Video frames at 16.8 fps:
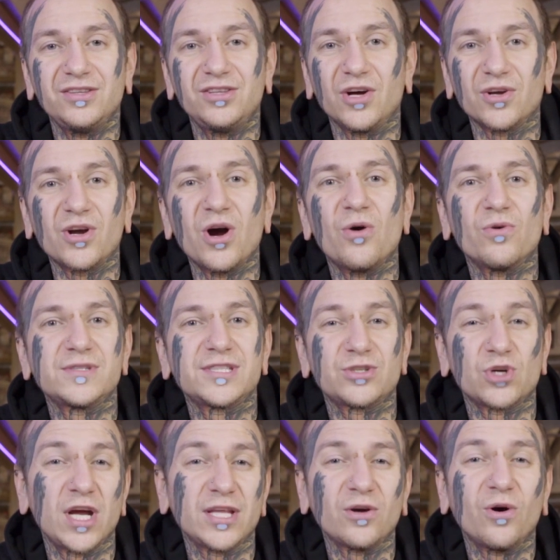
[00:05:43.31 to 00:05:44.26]
Don't go
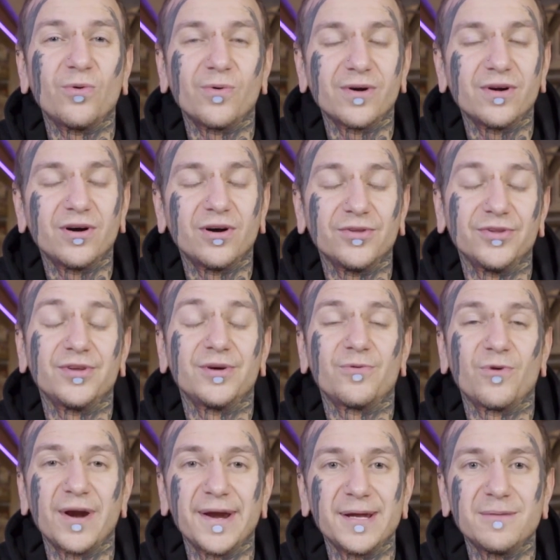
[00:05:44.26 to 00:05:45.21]
straight over on the
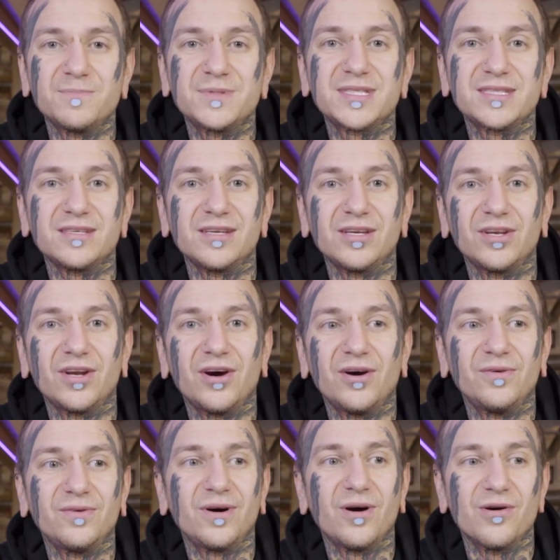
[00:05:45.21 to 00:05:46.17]
ribs, you know,